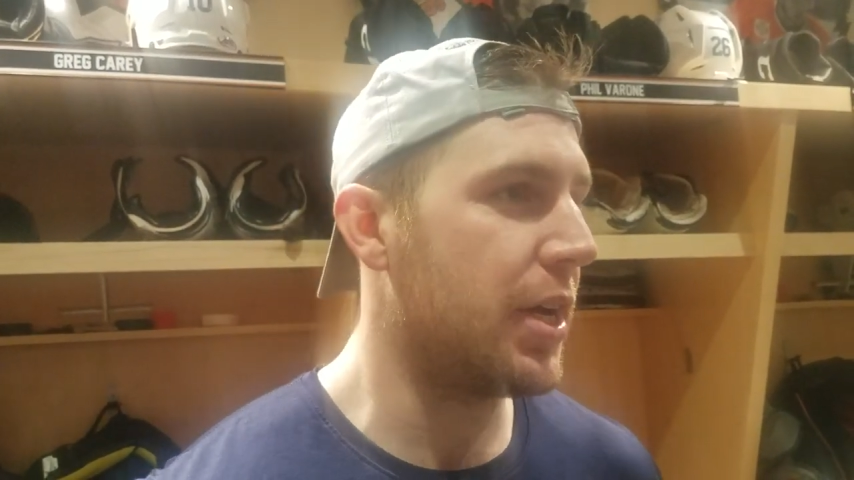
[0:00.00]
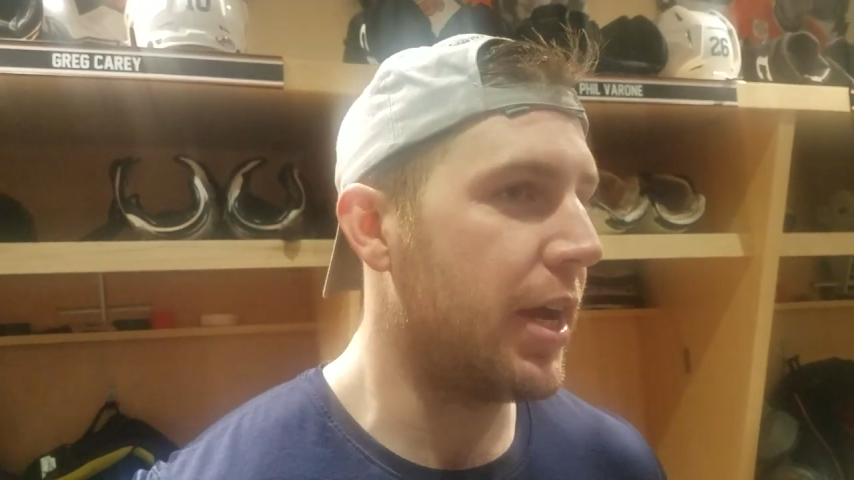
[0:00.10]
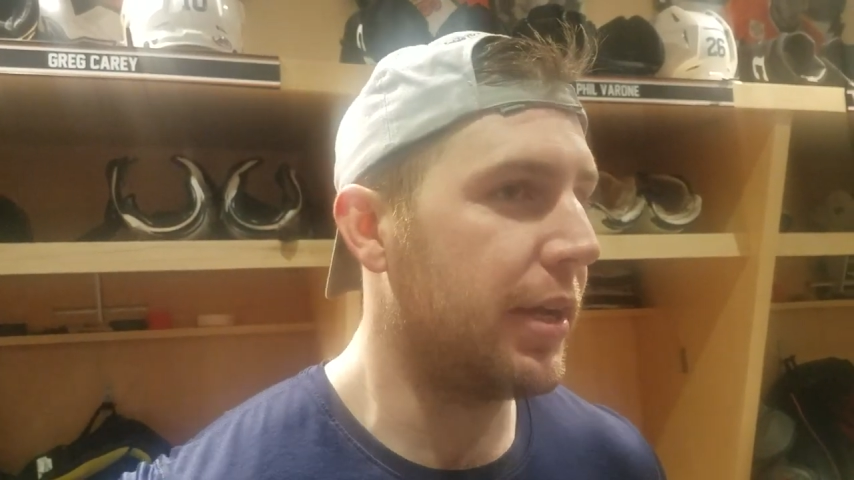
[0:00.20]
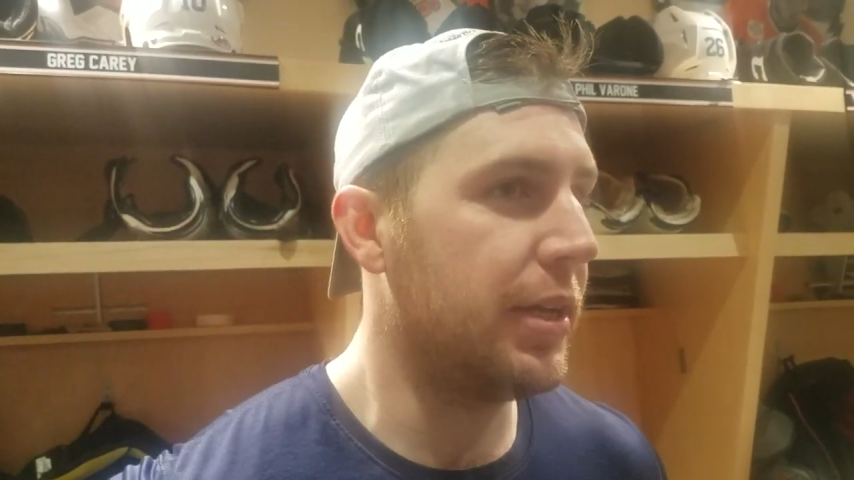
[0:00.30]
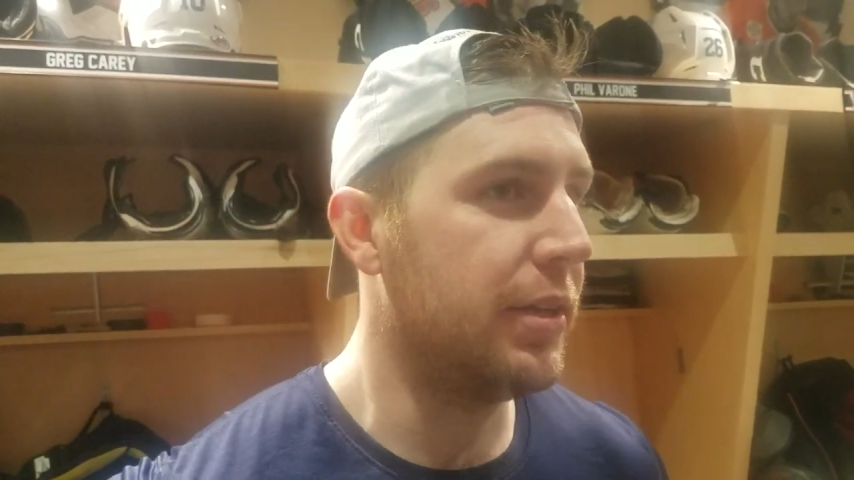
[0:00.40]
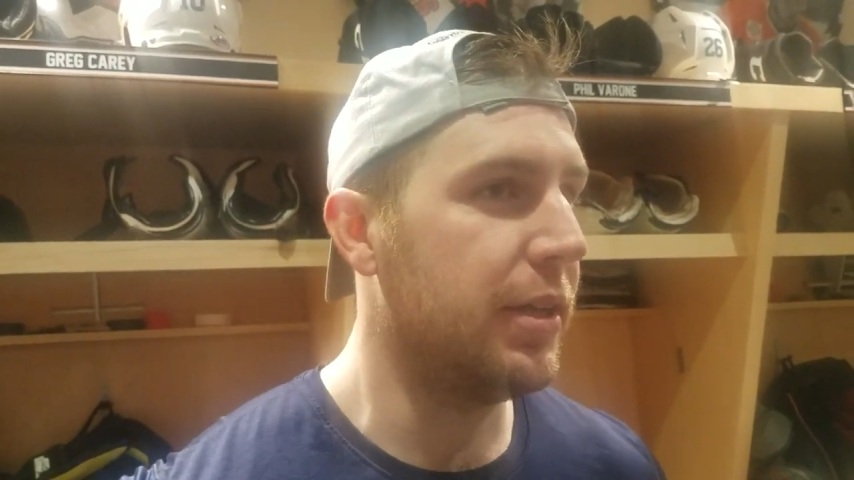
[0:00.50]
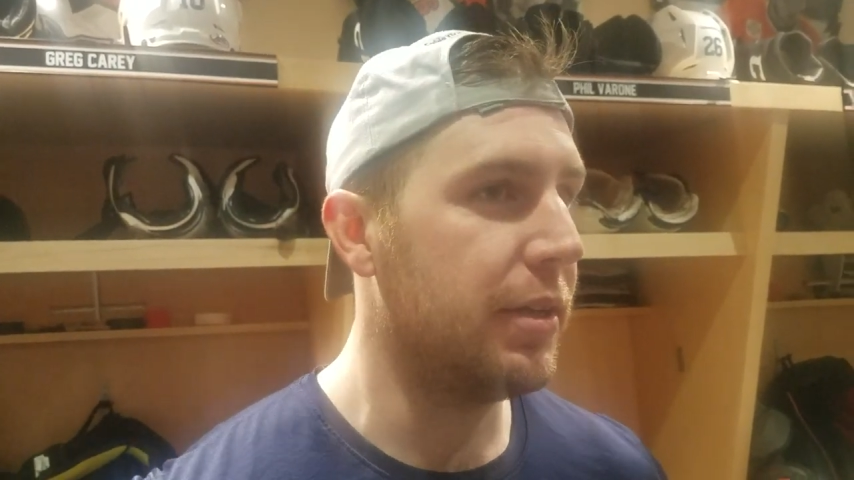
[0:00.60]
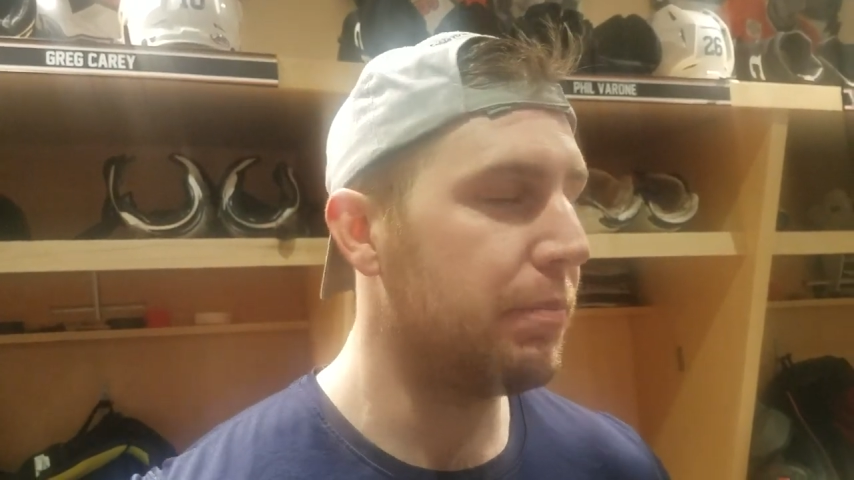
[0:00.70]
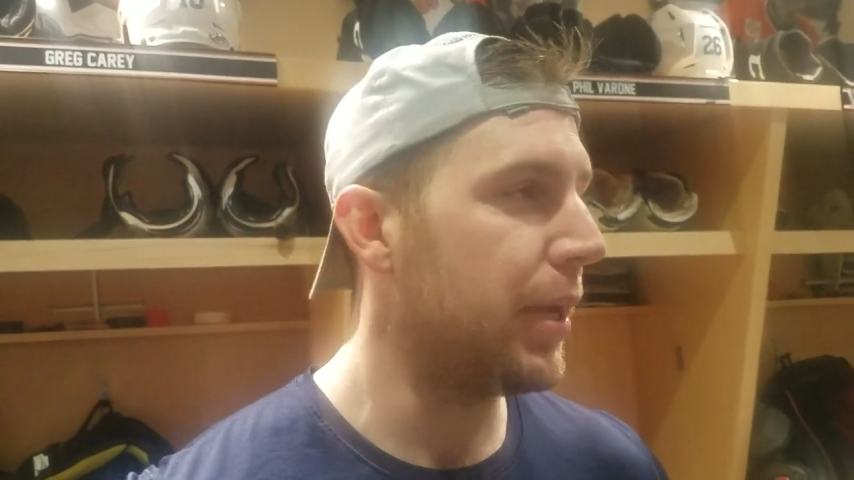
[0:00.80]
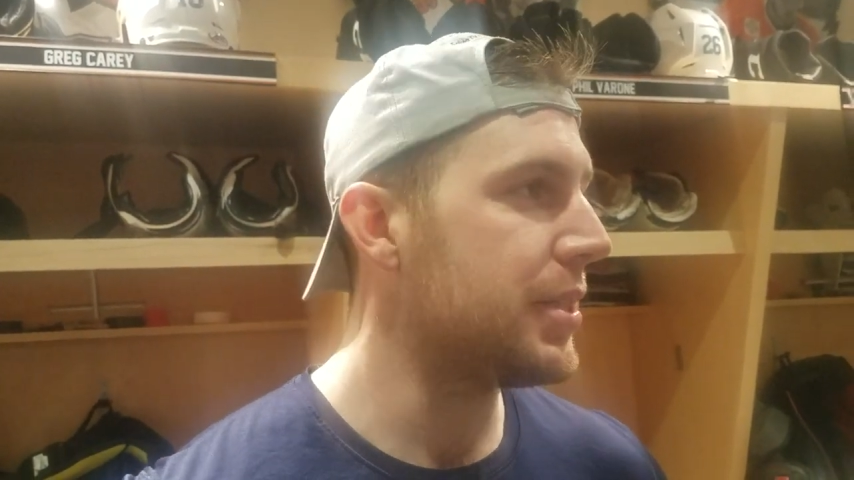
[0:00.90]
Uh, he, he
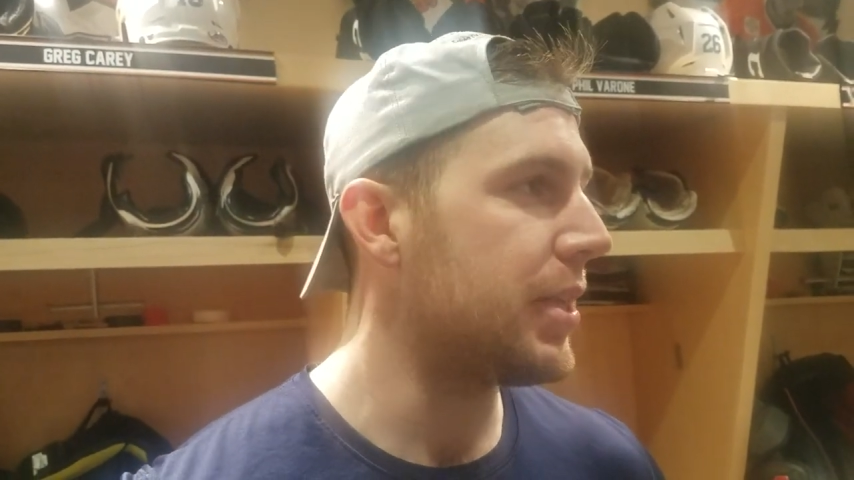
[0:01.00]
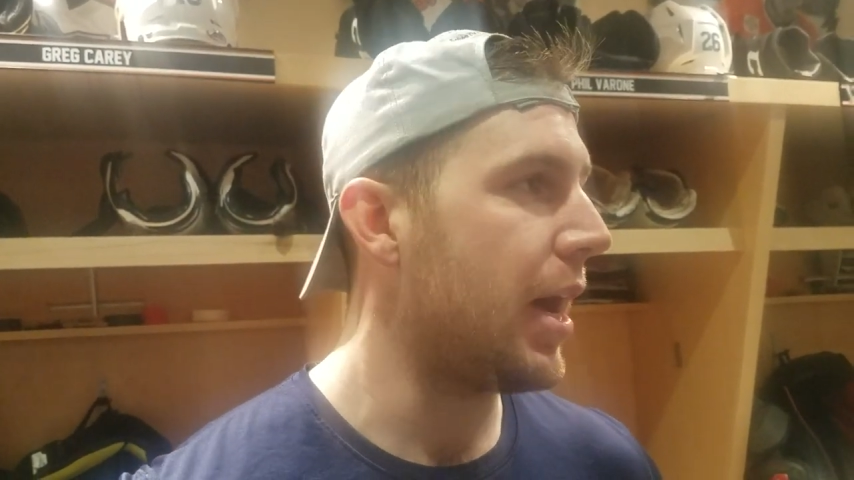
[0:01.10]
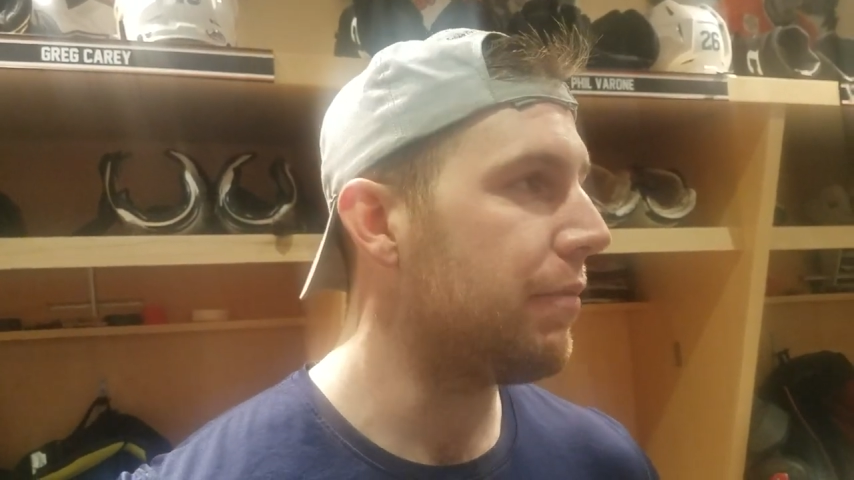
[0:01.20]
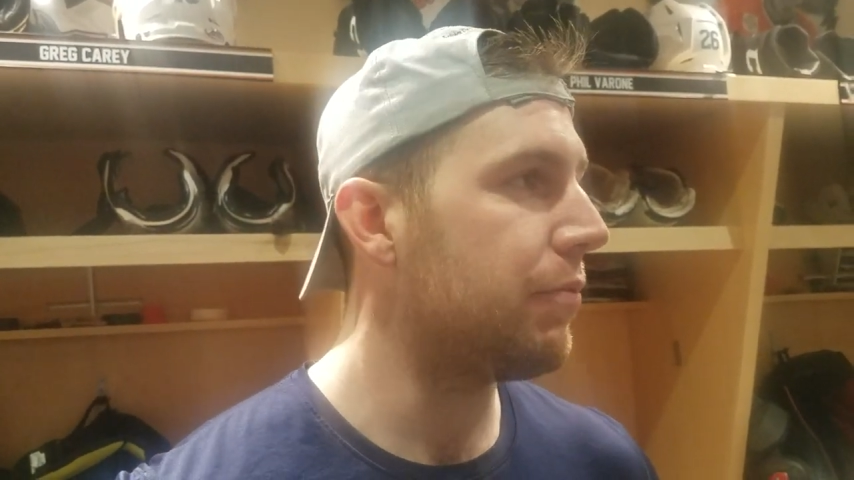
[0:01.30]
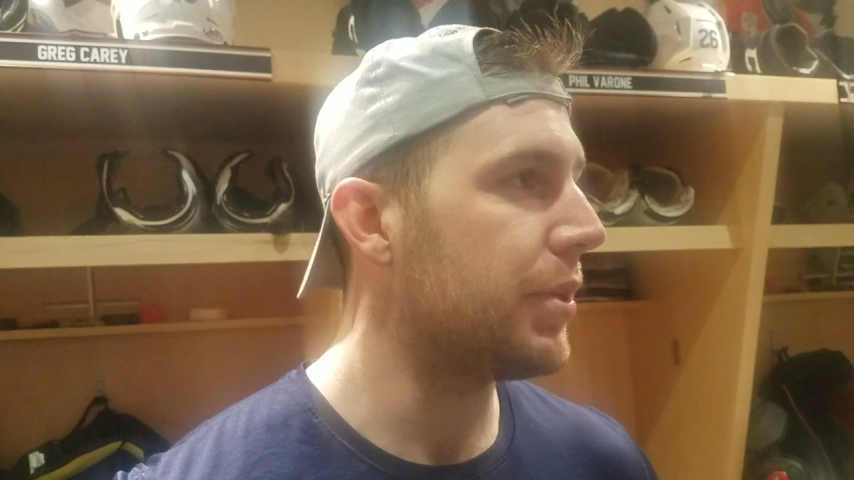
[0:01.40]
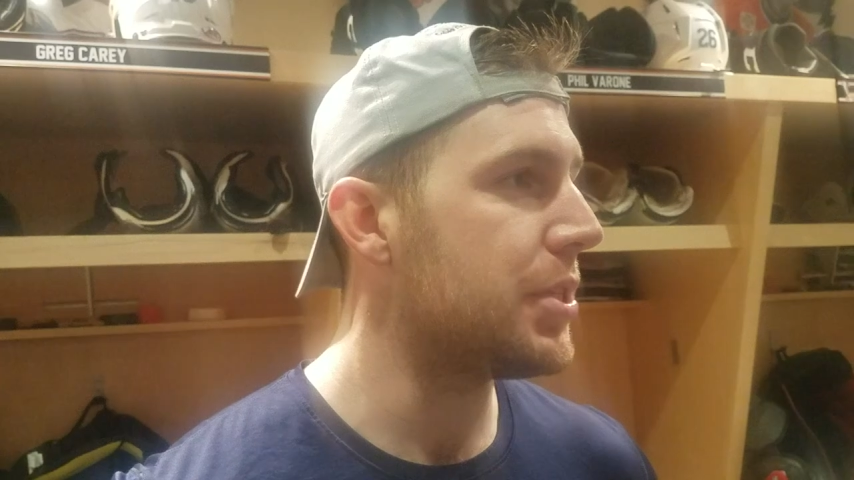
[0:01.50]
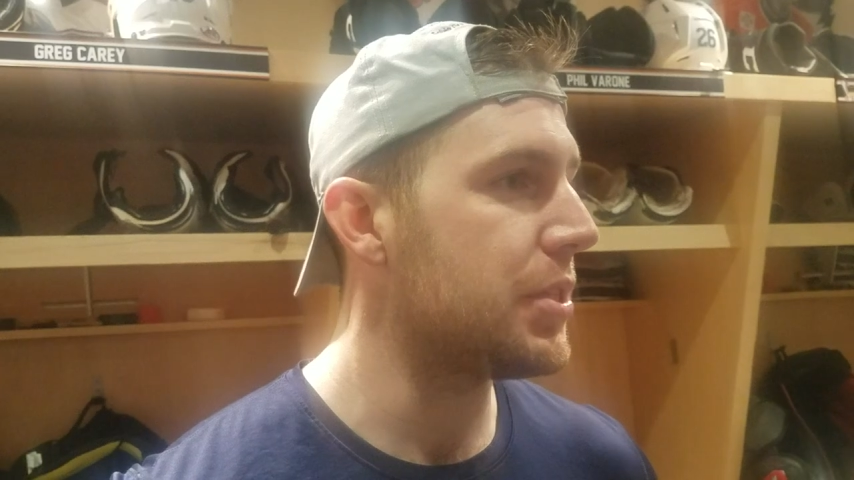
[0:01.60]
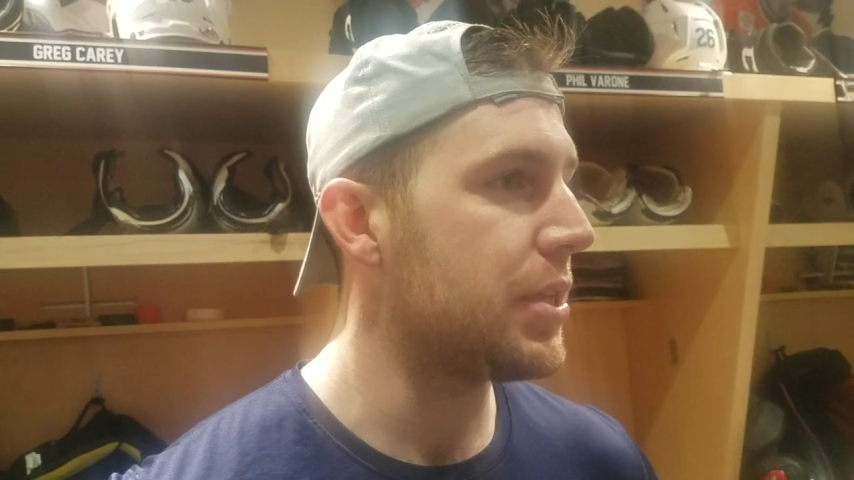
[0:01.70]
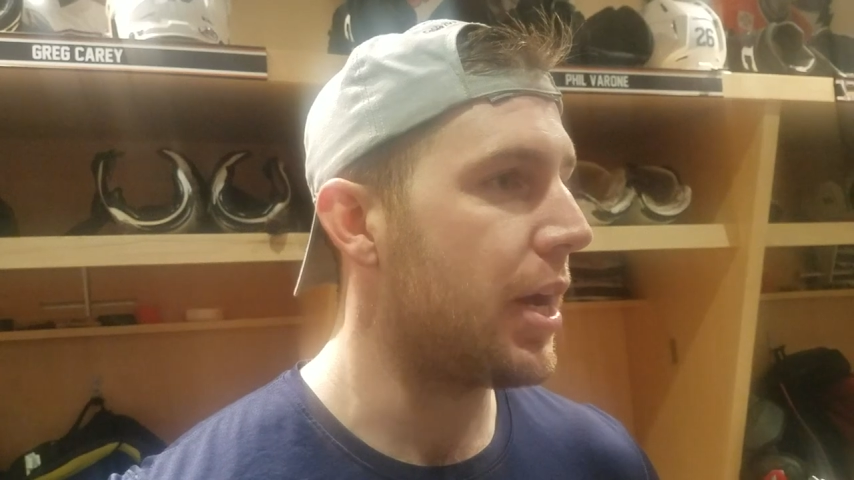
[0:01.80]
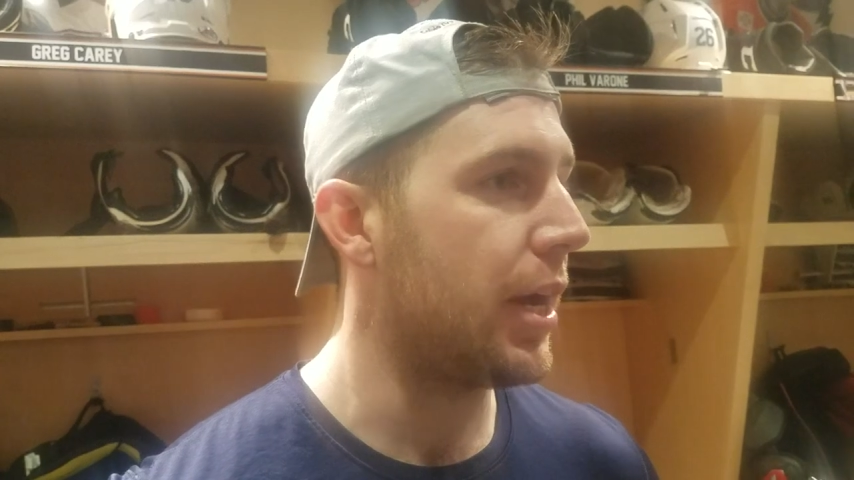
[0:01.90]
plays tough, which
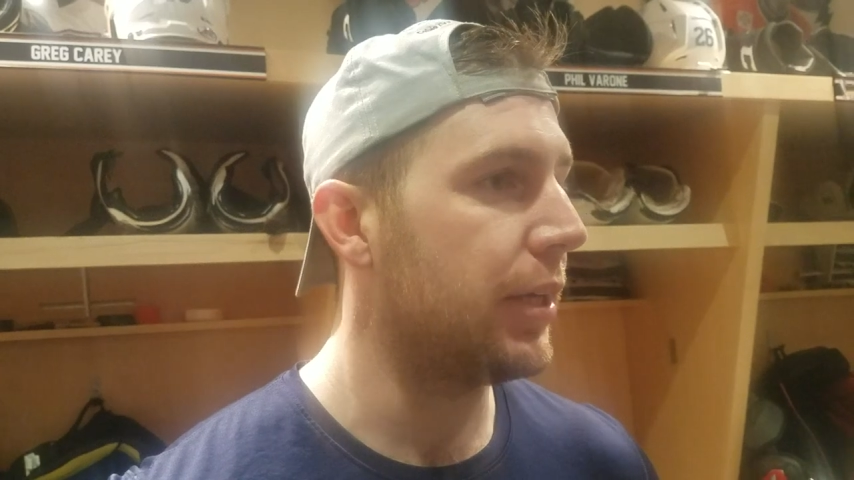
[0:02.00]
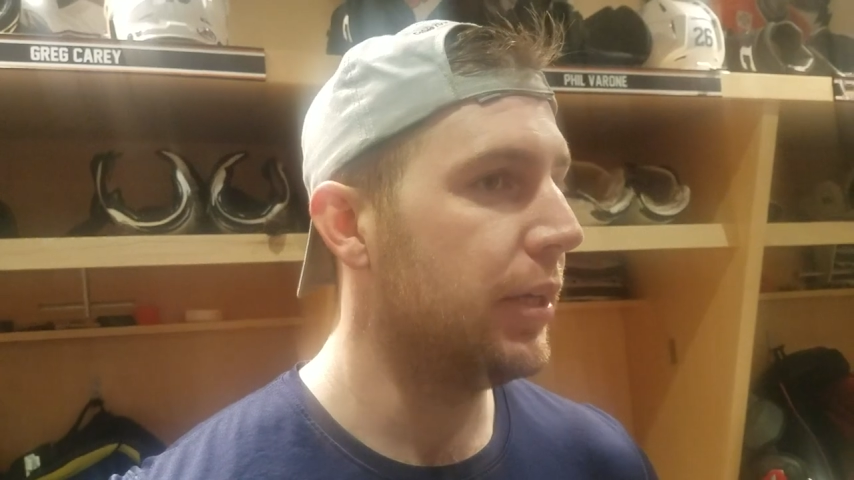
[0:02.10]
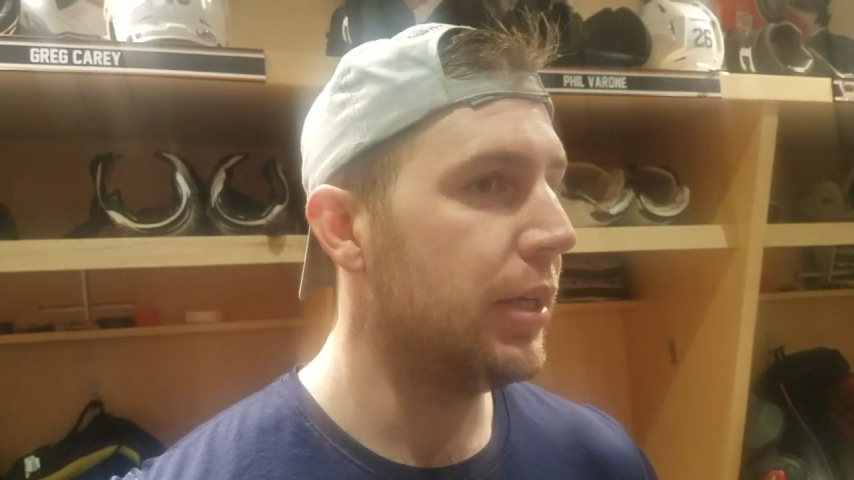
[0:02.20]
is uh,